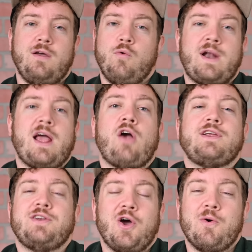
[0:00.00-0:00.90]
what I
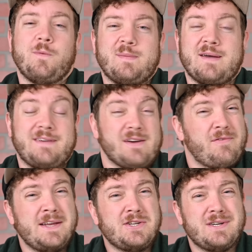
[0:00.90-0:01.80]
already know will be my
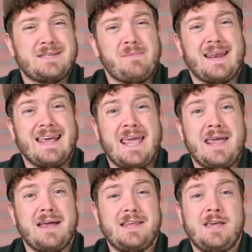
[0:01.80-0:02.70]
favorite feature is something that I
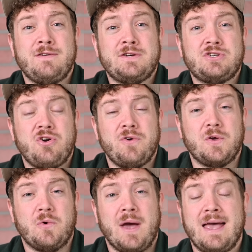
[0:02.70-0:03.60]
can't even show
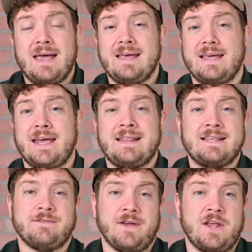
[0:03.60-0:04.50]
you in
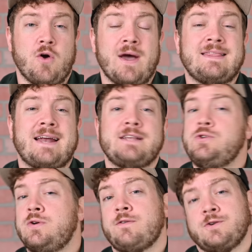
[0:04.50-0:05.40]
this video, and that is
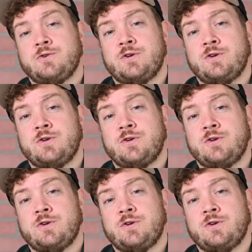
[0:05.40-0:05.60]
Universal